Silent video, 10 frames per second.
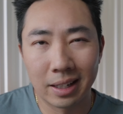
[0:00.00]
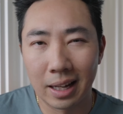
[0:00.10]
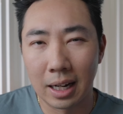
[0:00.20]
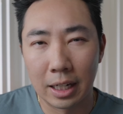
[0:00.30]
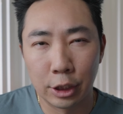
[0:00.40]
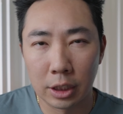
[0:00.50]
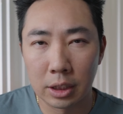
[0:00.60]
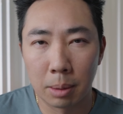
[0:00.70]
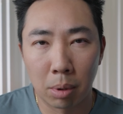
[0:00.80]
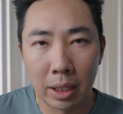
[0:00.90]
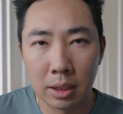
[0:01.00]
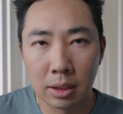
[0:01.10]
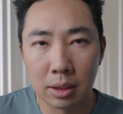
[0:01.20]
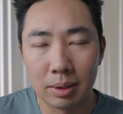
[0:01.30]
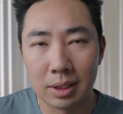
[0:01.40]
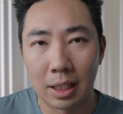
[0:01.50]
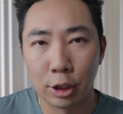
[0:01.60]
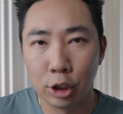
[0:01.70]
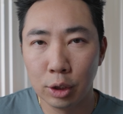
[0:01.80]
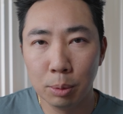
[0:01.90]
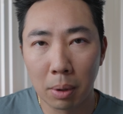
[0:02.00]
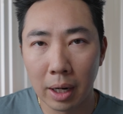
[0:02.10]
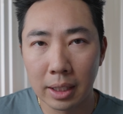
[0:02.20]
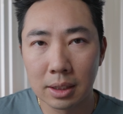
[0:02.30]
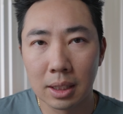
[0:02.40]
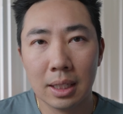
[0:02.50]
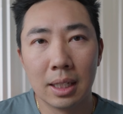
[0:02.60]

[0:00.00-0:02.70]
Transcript: Again, I adjust the brightness so it's not too bright